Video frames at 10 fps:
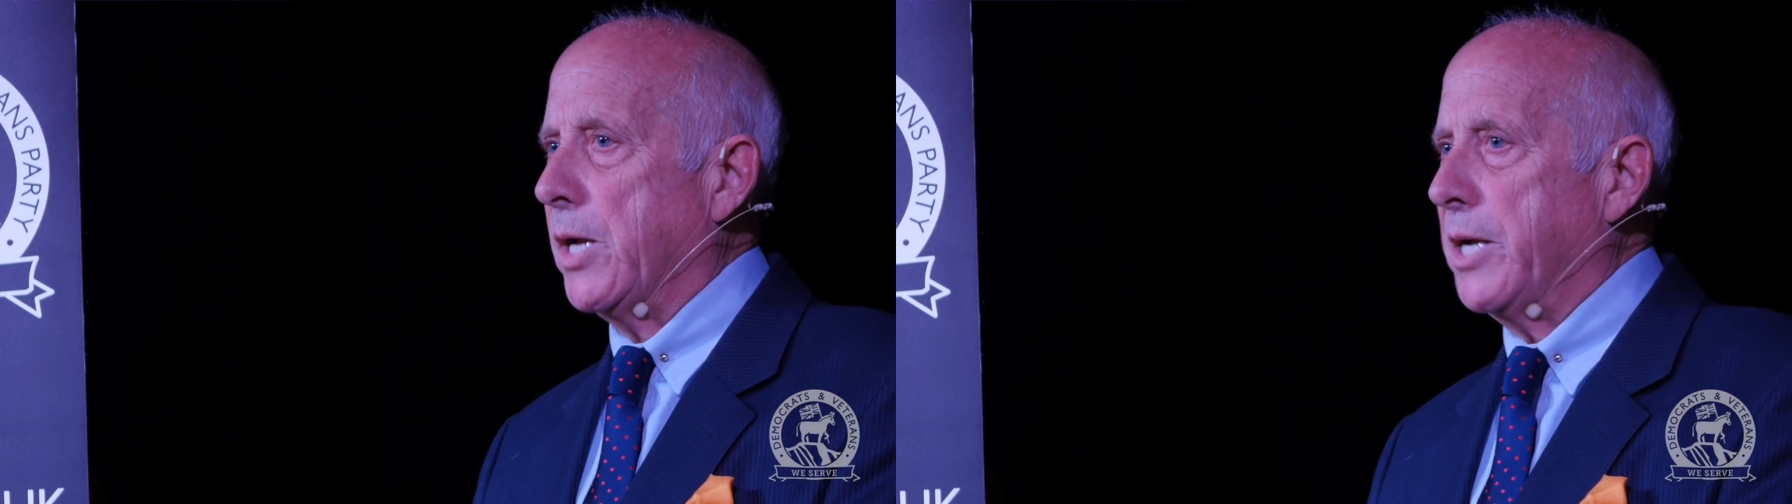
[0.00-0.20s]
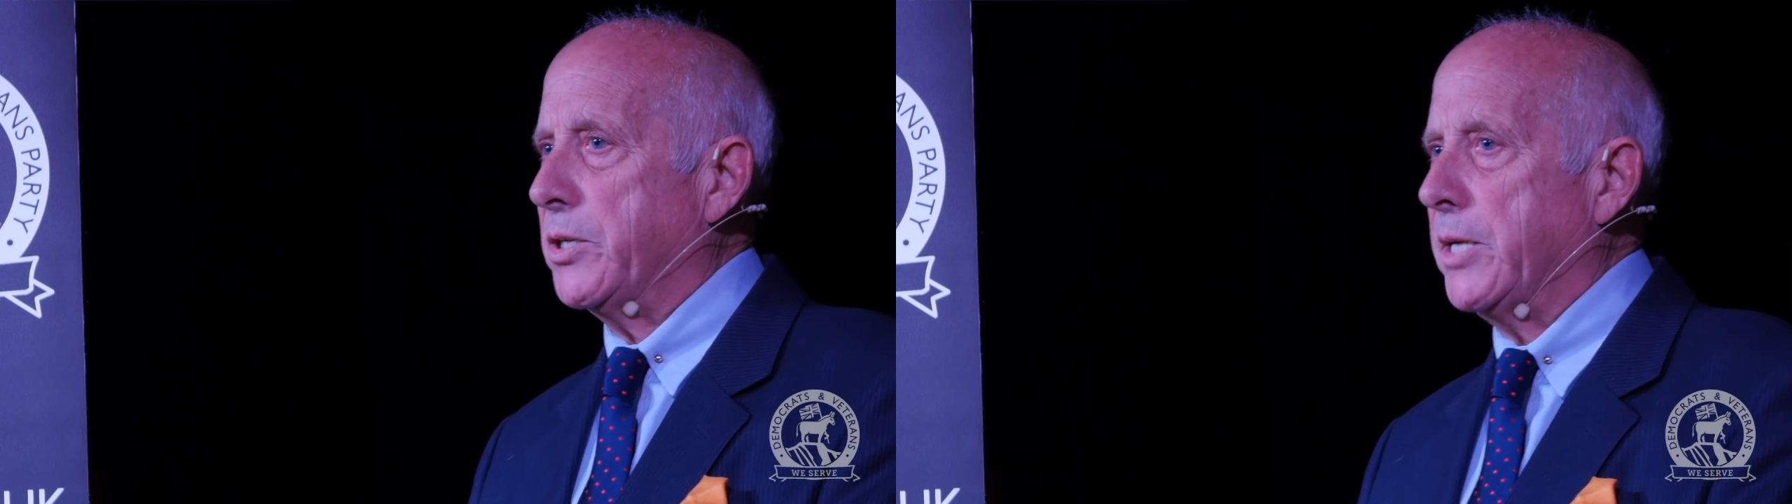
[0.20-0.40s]

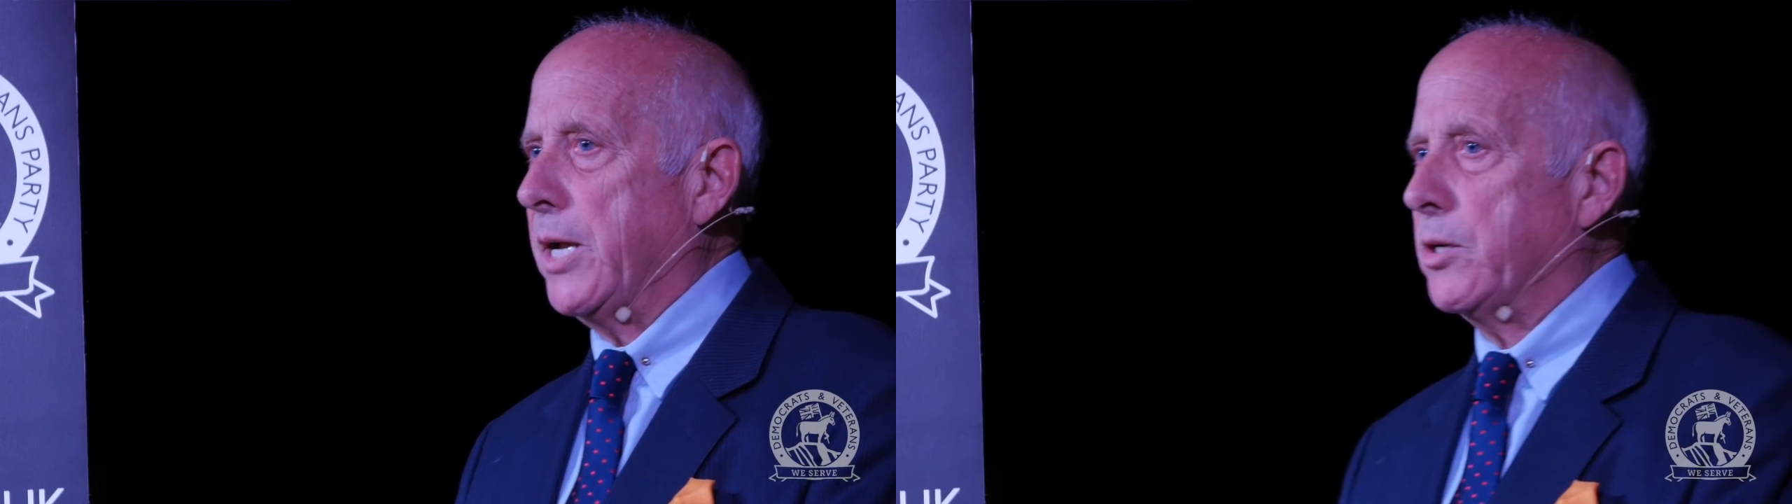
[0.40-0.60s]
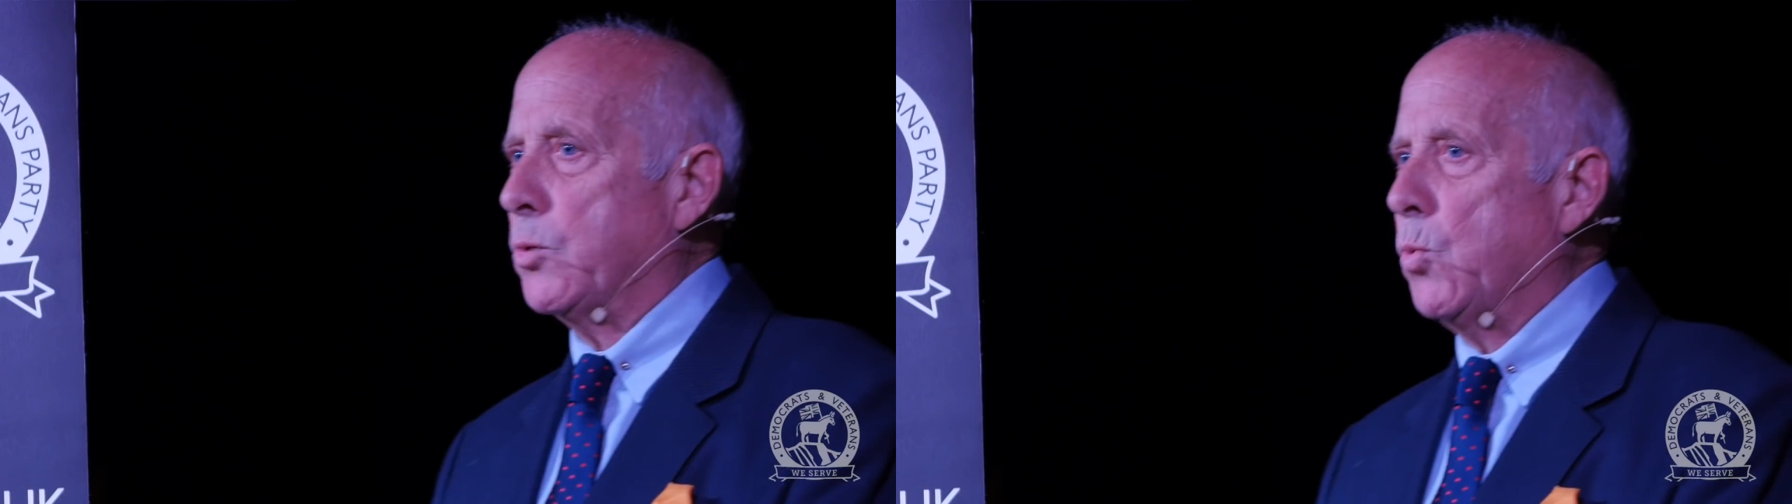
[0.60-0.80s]

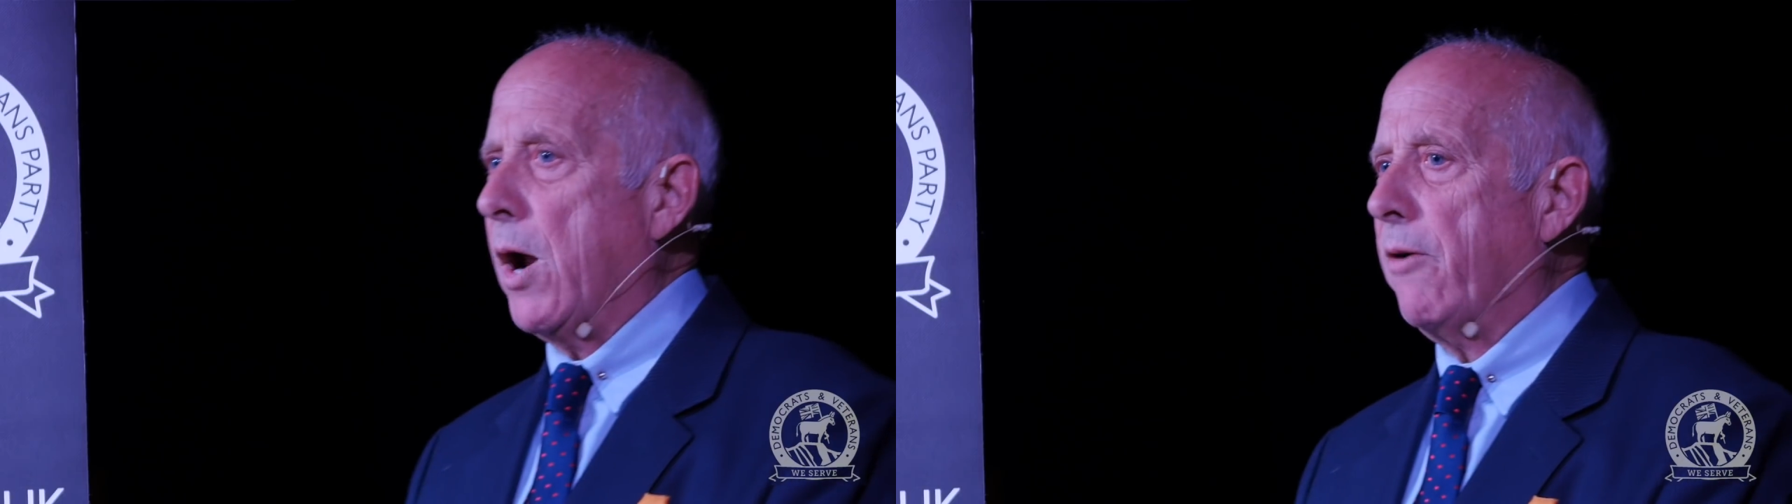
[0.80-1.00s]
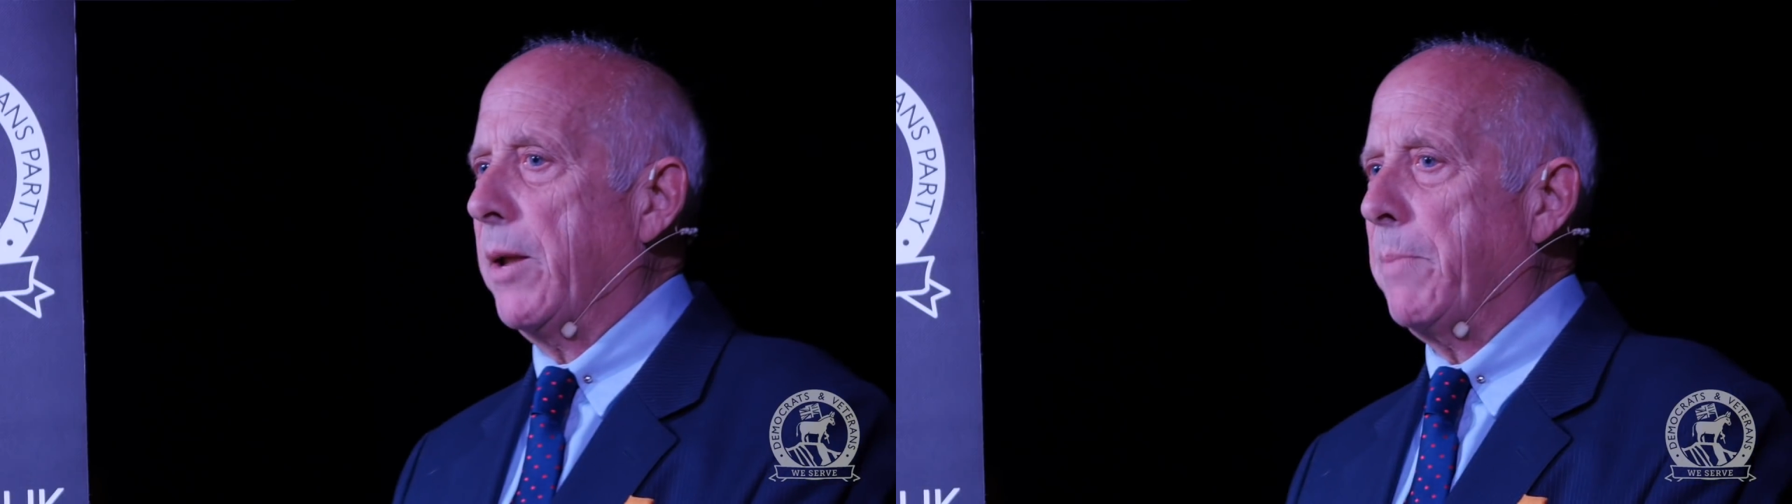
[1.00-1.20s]
Eisenhower's
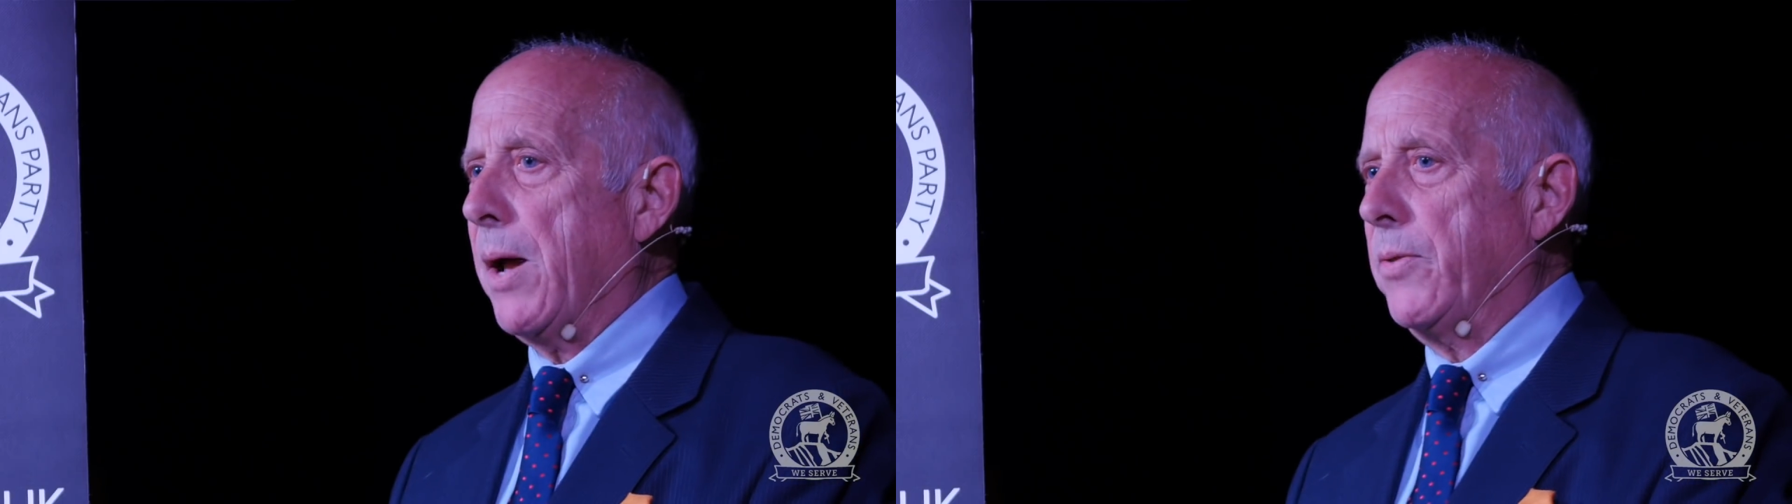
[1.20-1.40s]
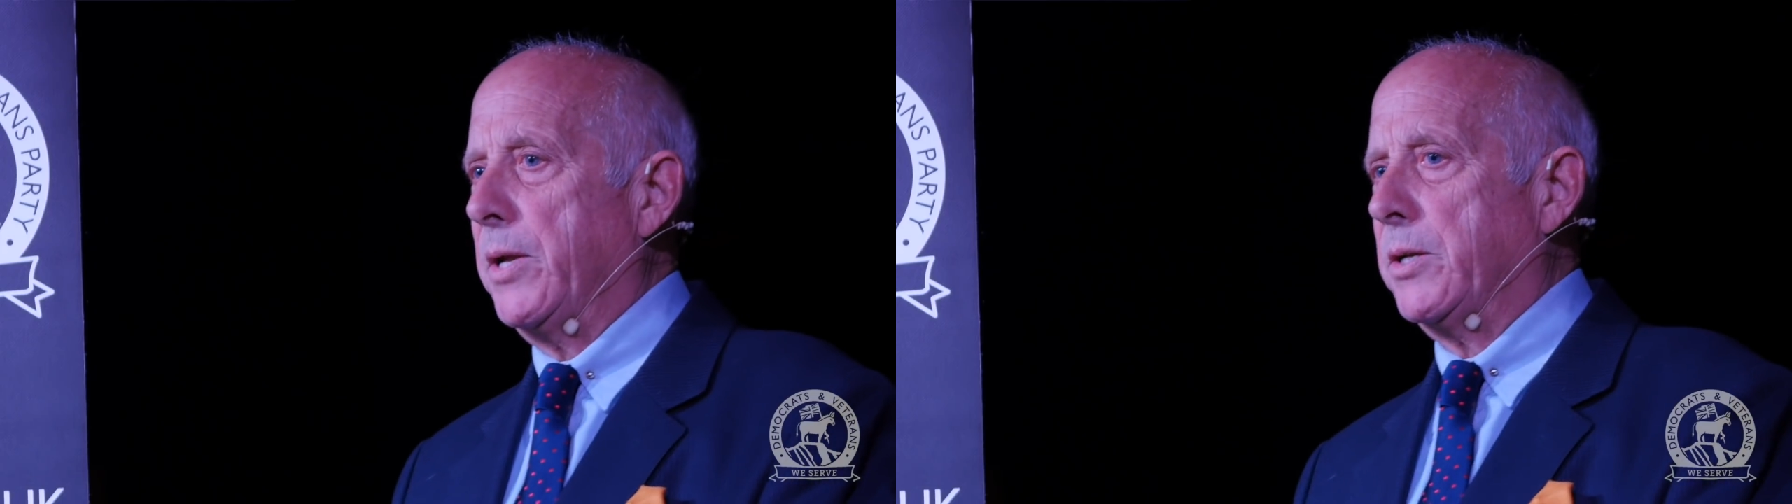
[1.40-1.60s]
worry
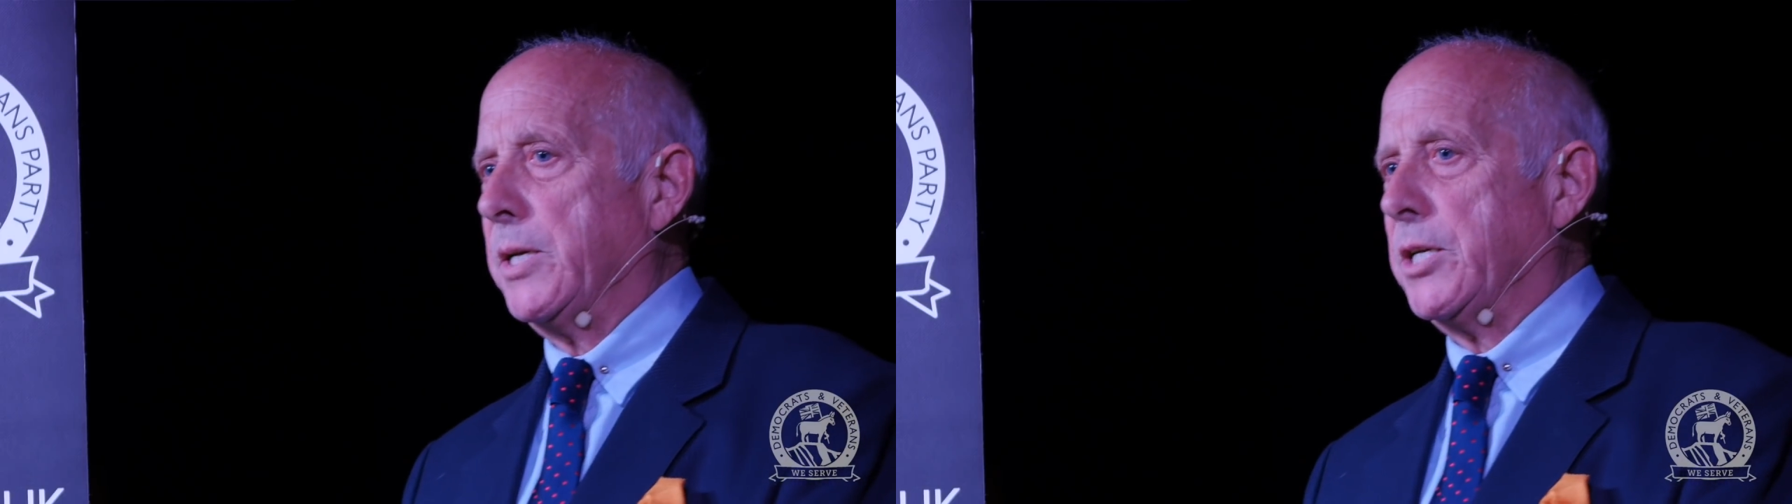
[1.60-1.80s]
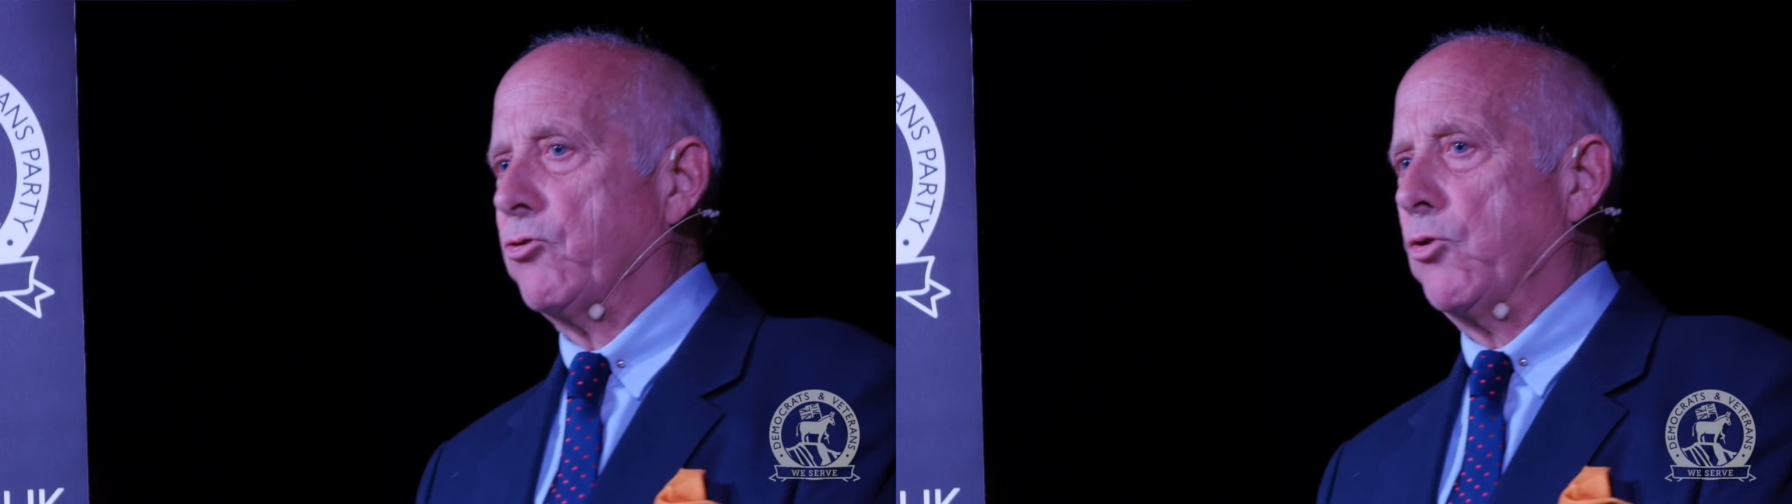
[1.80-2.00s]
about the
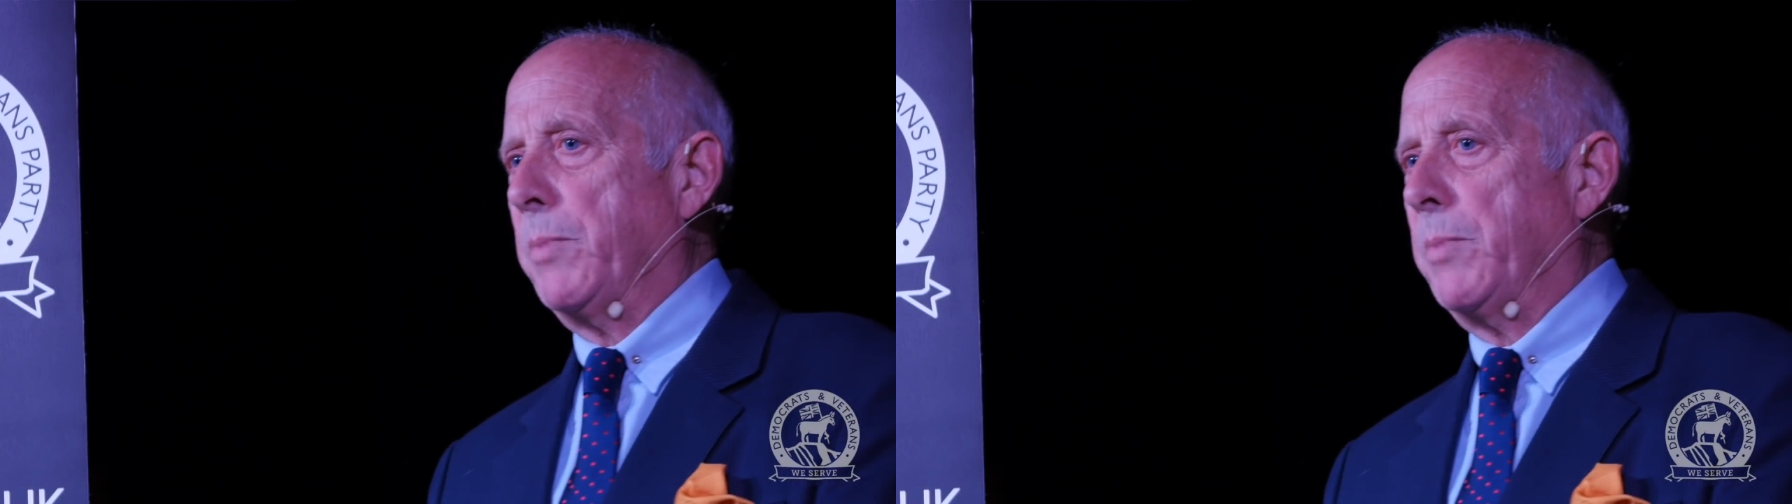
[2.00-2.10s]
industrial